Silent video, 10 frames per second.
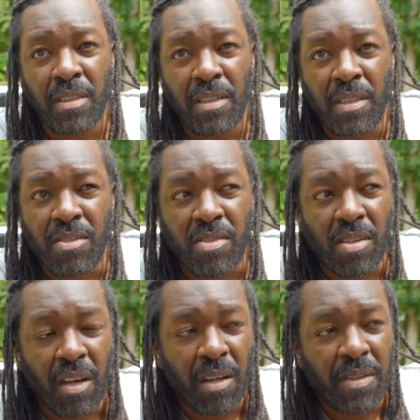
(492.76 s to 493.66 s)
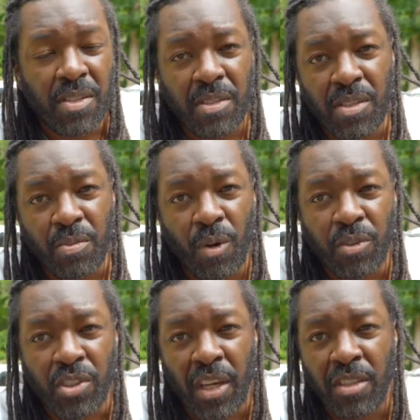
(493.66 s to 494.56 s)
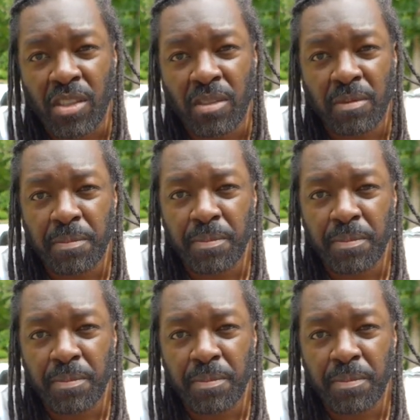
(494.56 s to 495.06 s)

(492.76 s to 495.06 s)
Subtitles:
It's world changing.